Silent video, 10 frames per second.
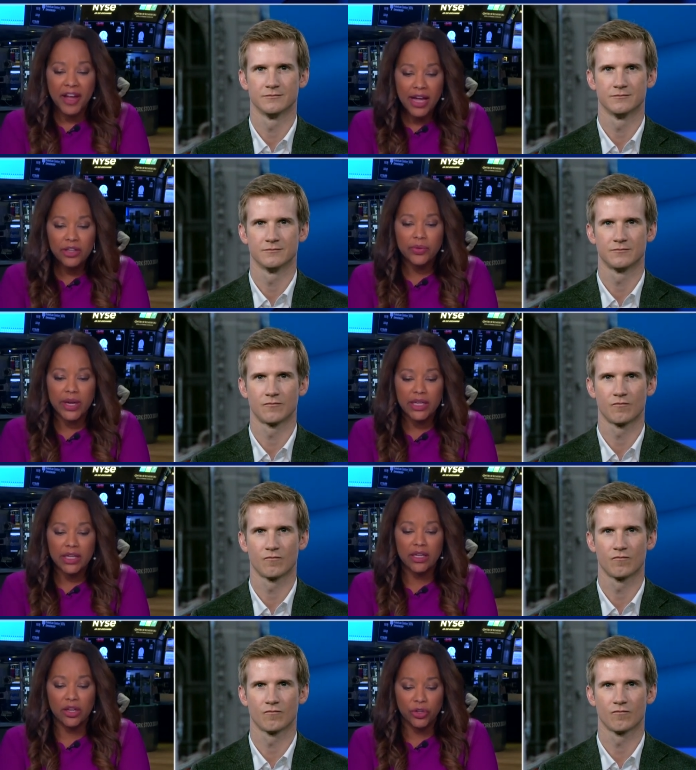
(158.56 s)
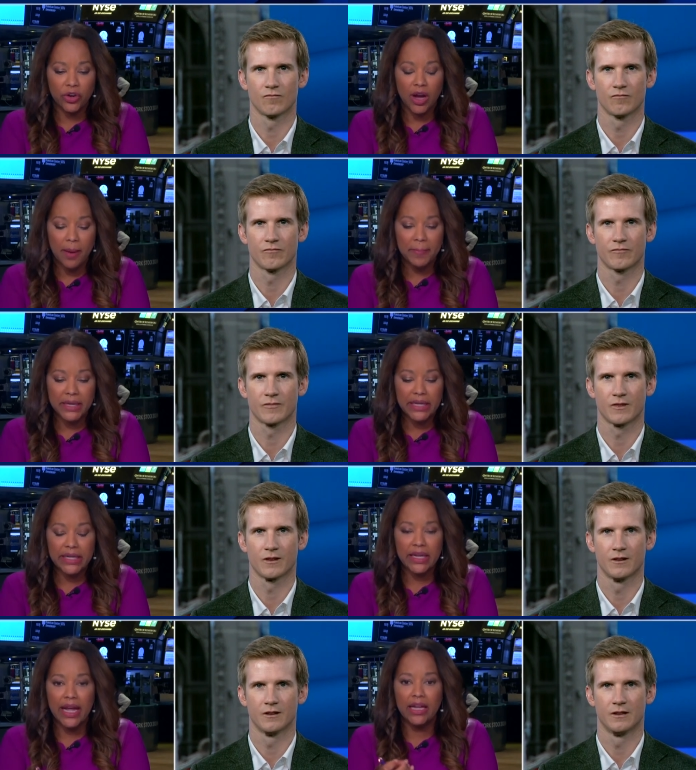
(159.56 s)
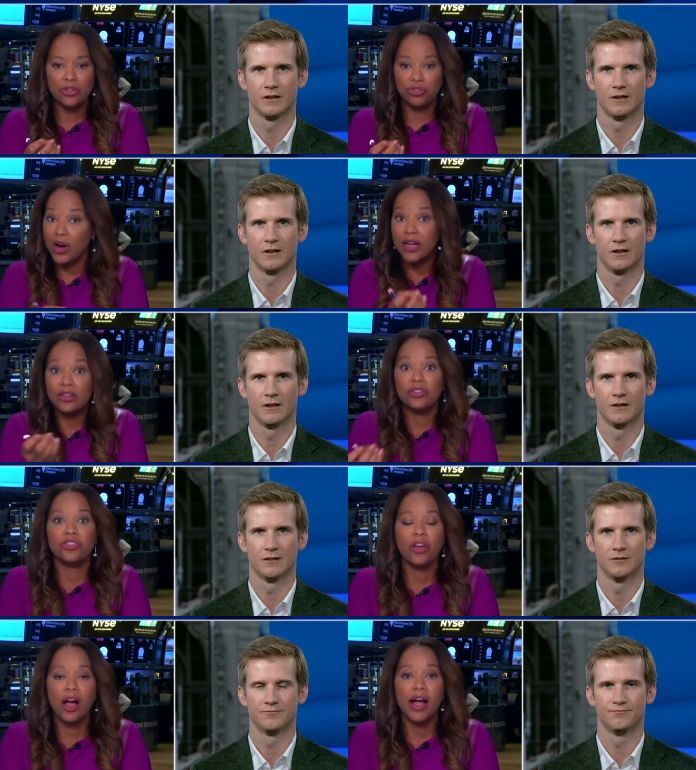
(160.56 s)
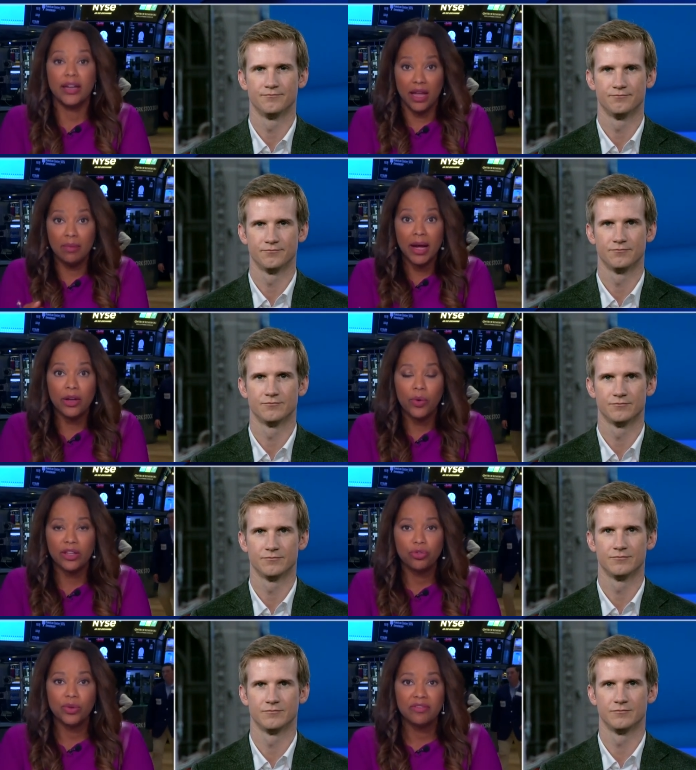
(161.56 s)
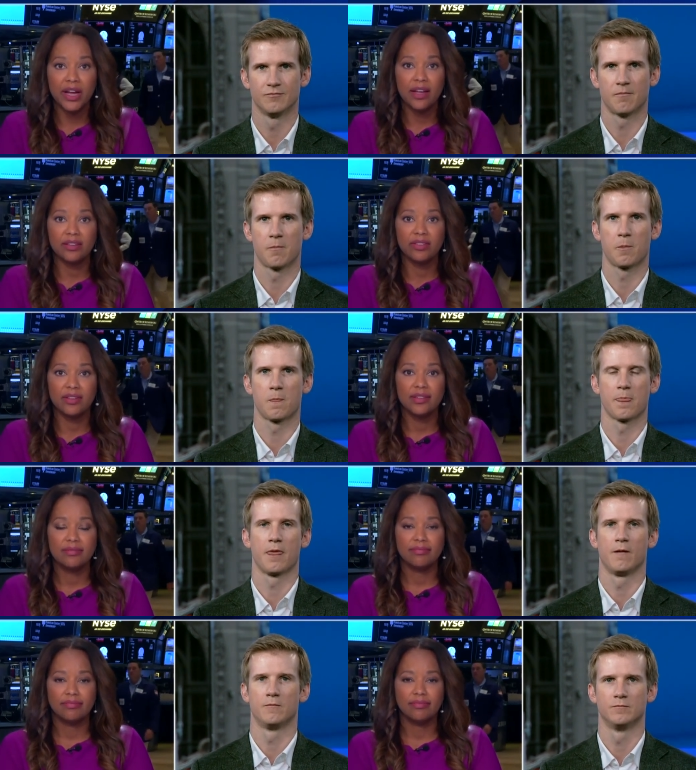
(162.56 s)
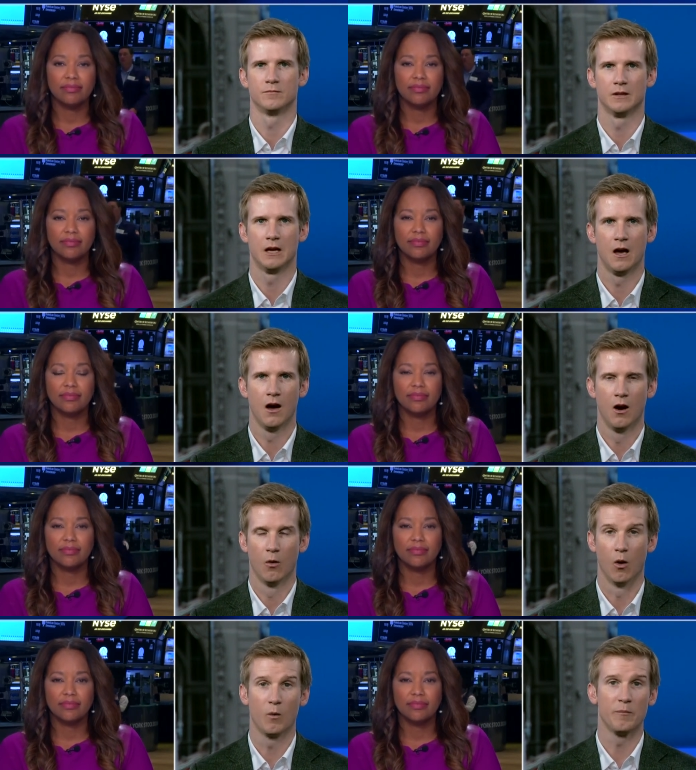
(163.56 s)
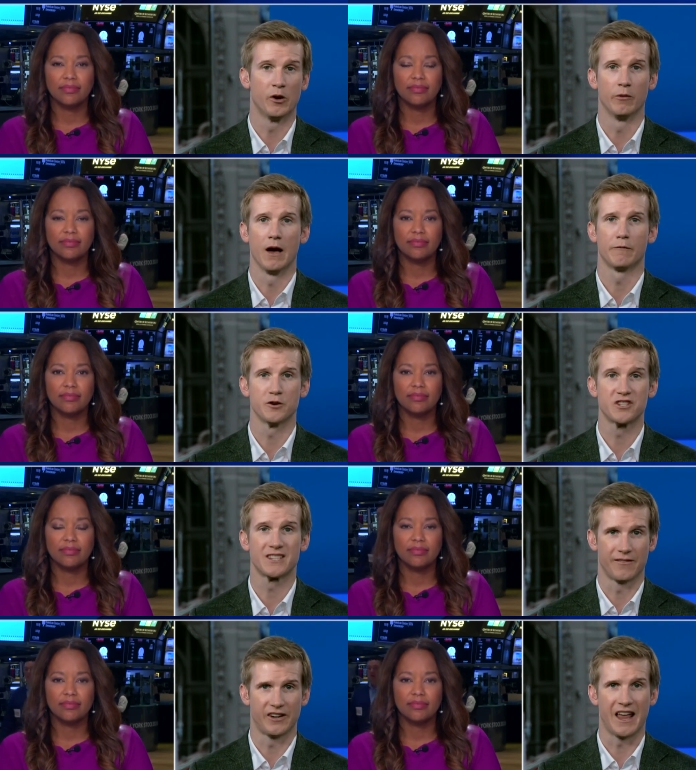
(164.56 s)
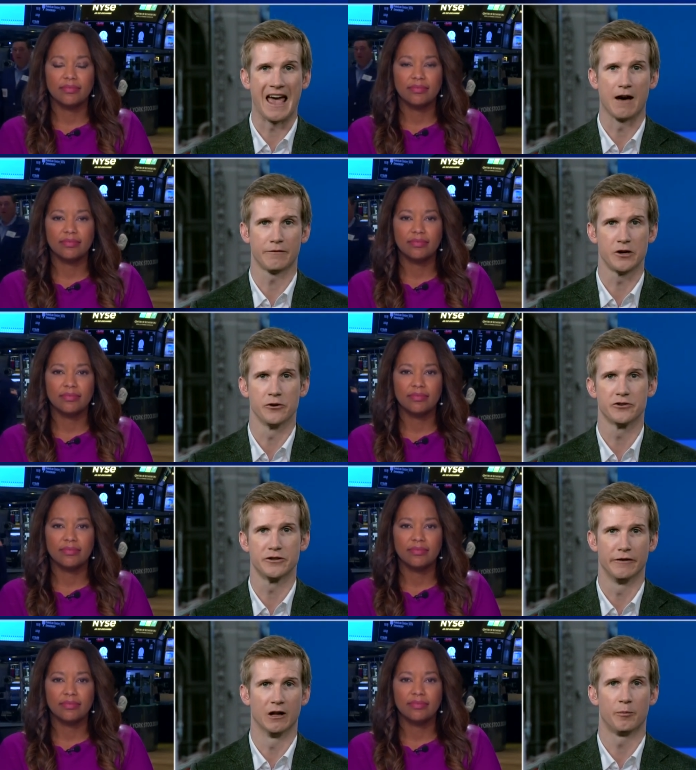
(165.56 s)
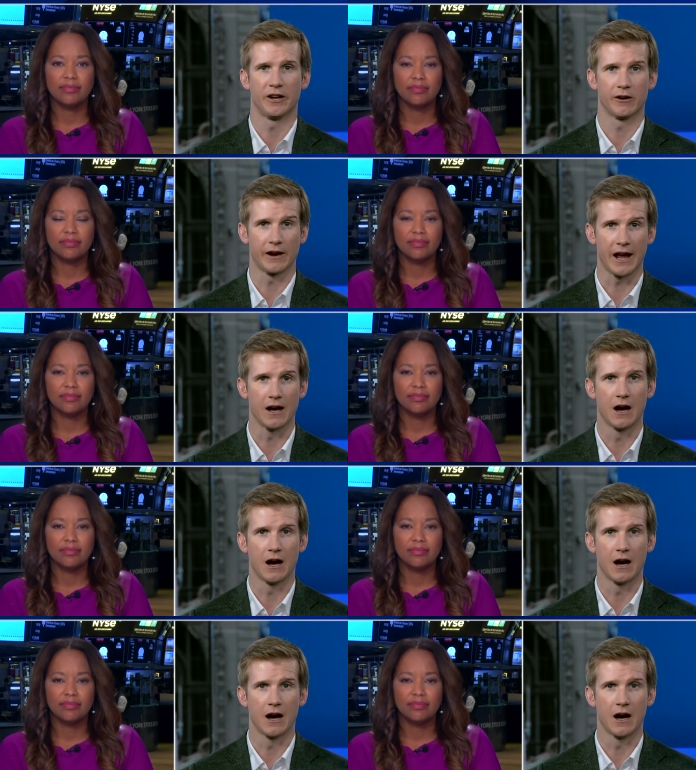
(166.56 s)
Speaker 1: evaluating your company and trying to decide, am I going to invest?
Speaker 2: Well, we've been around for seven and a half years developing our